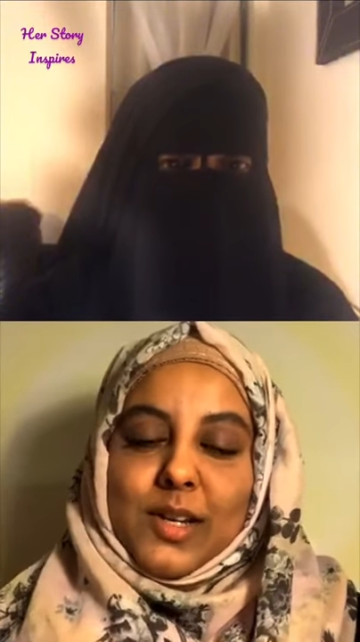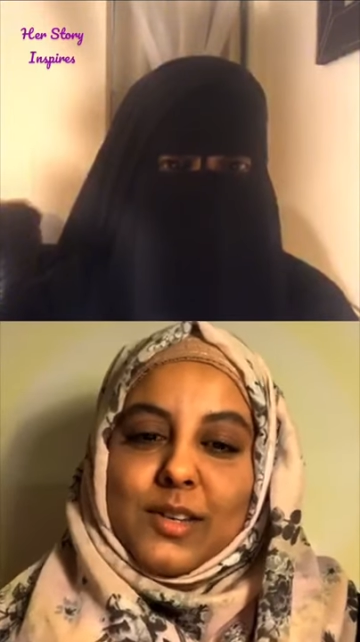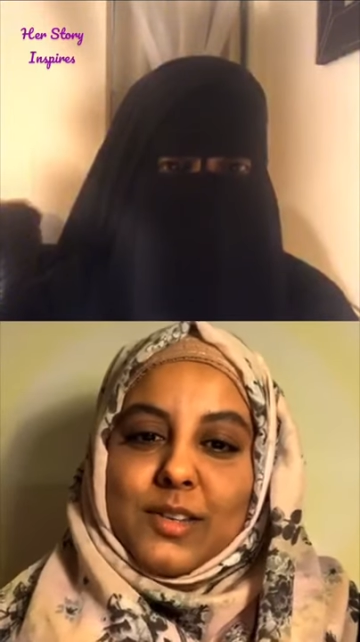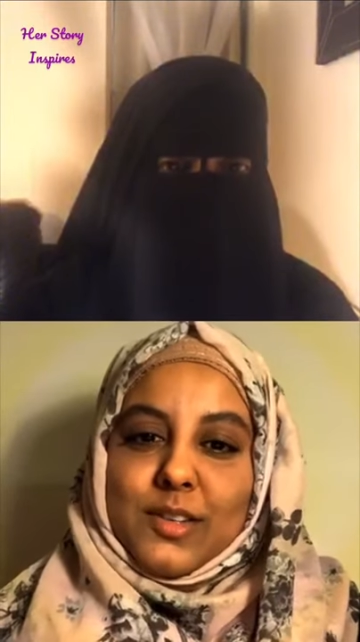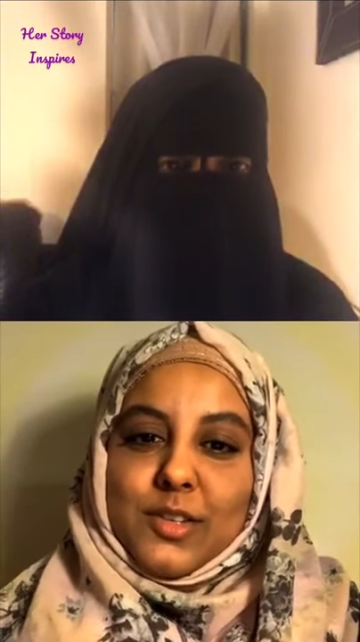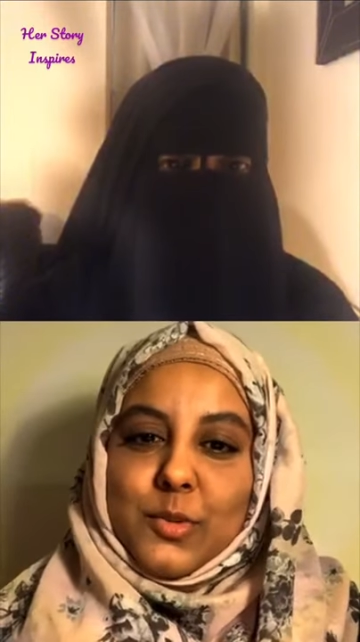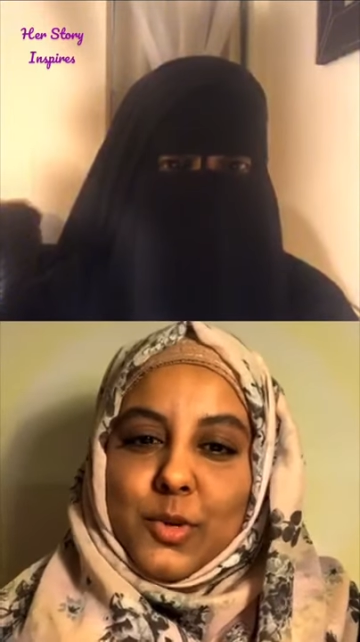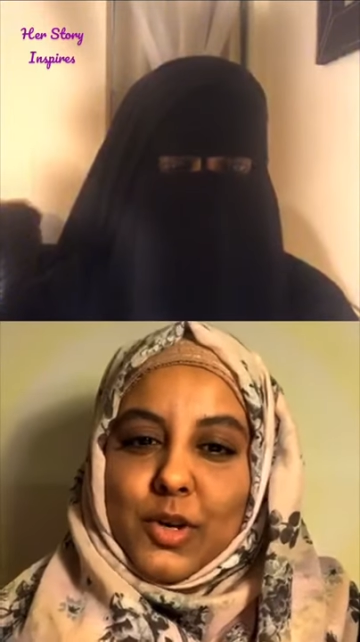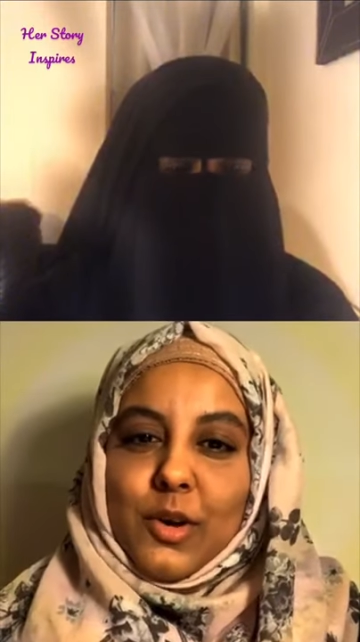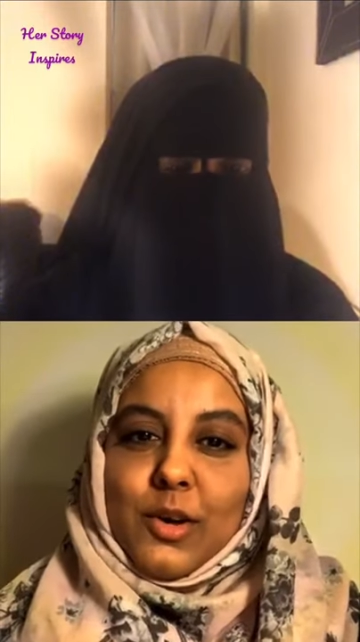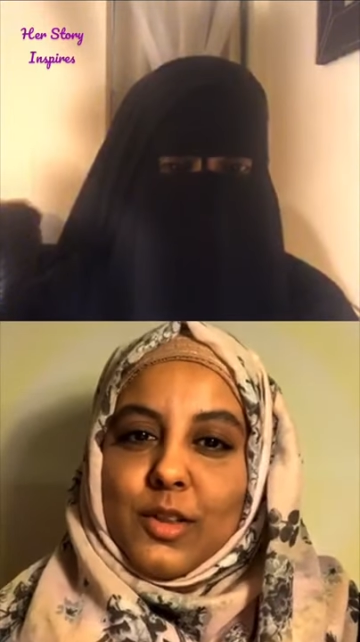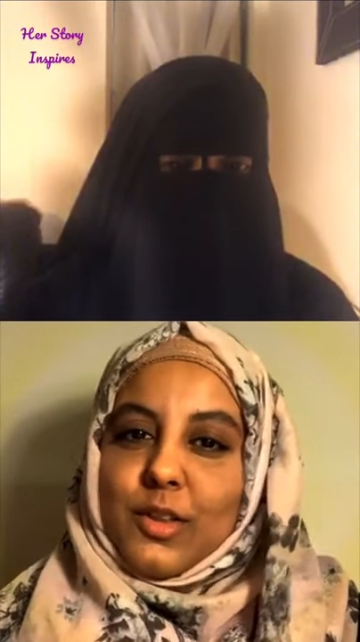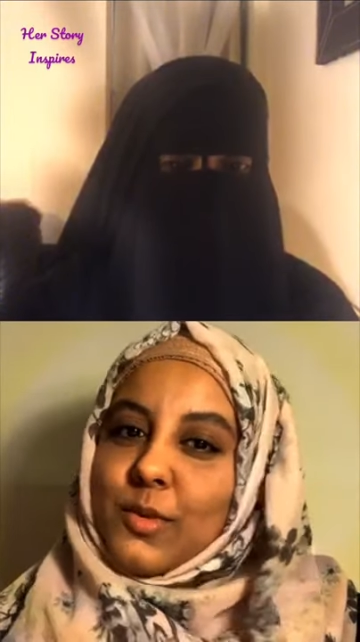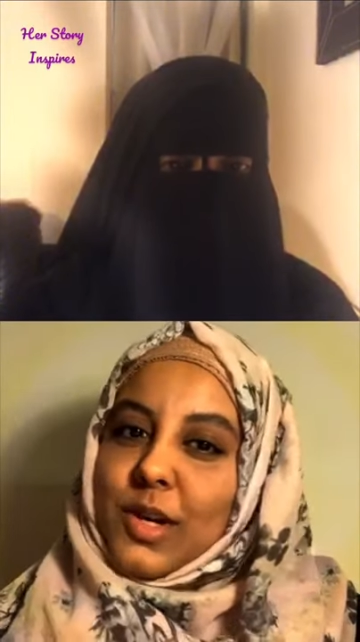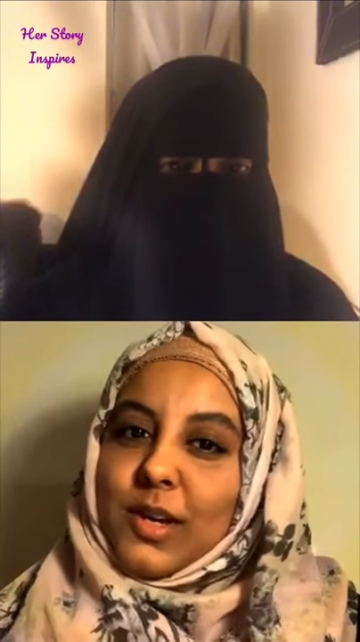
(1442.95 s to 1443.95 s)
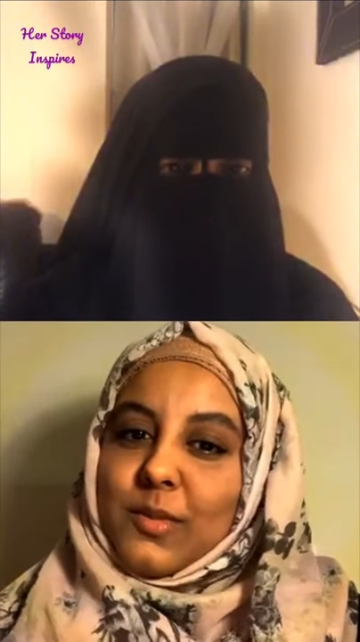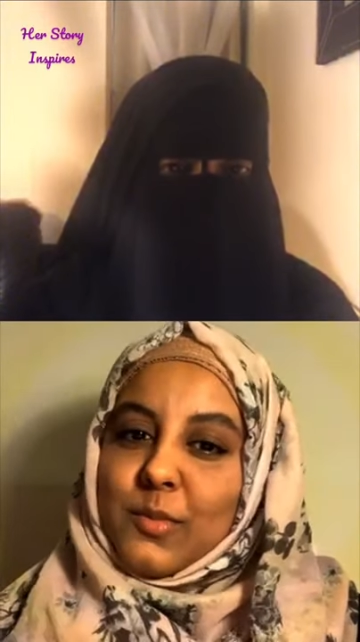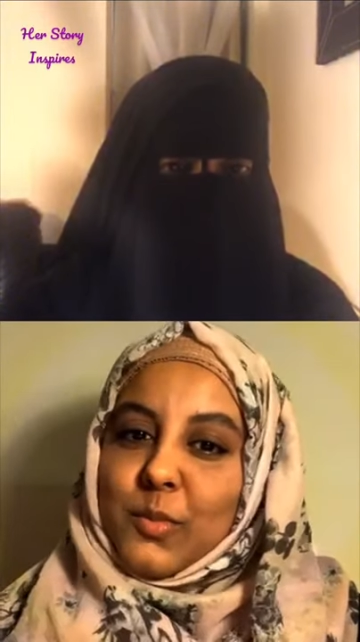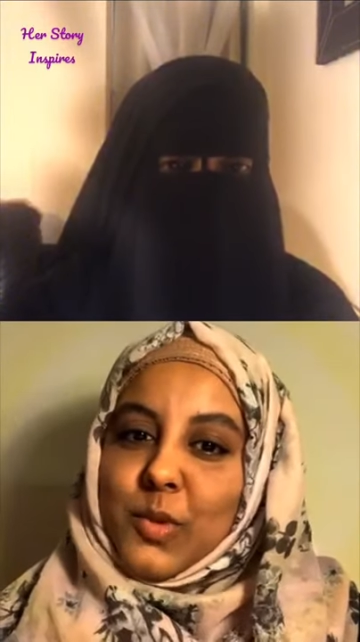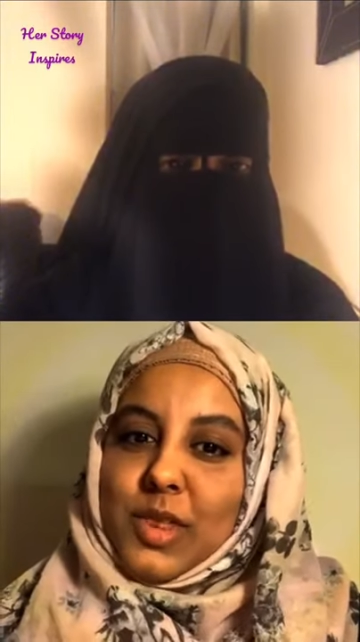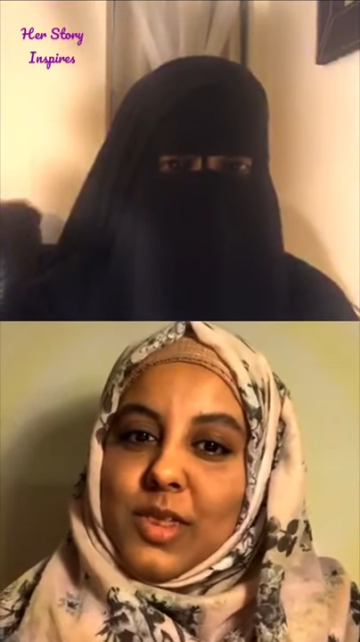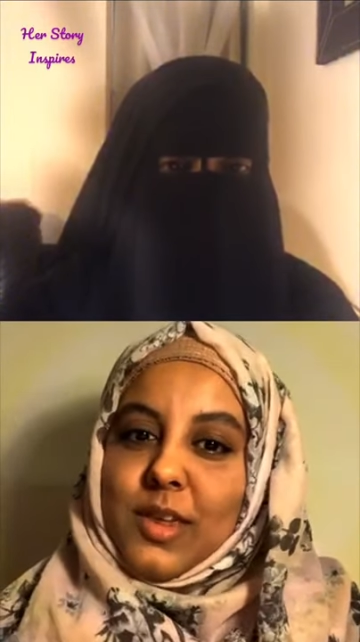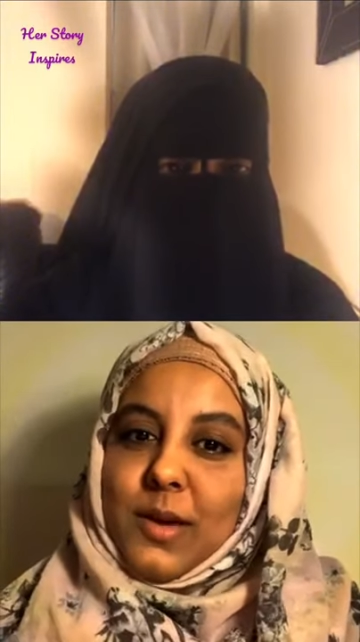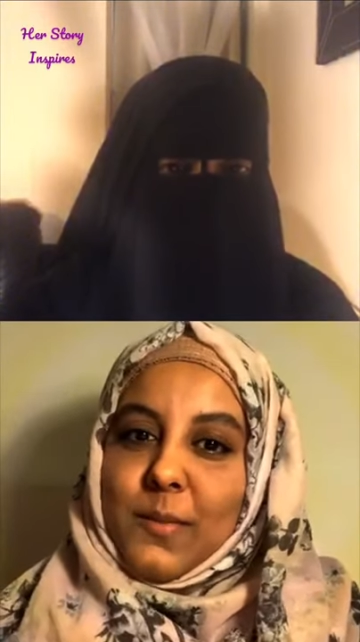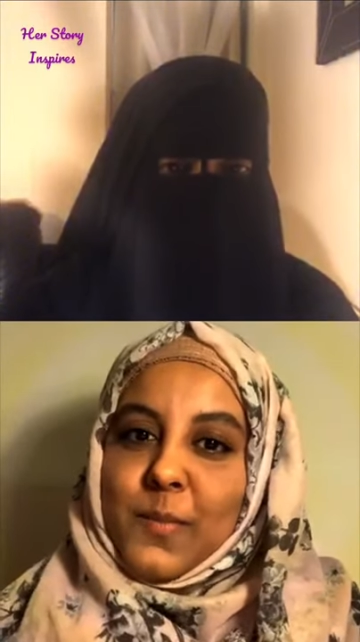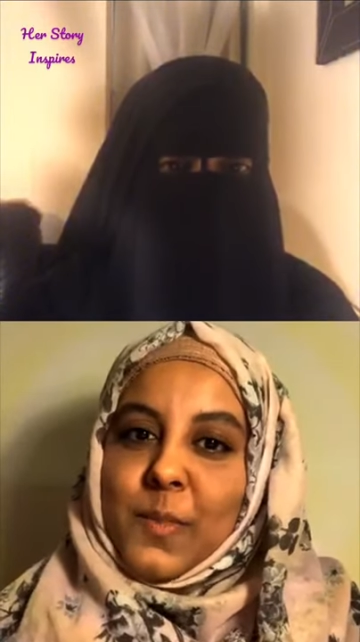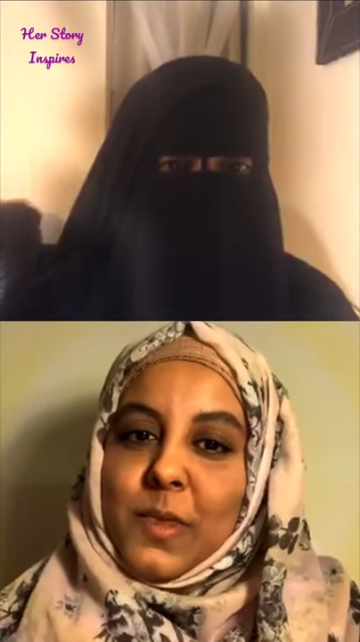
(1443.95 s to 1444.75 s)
you were going through it with them,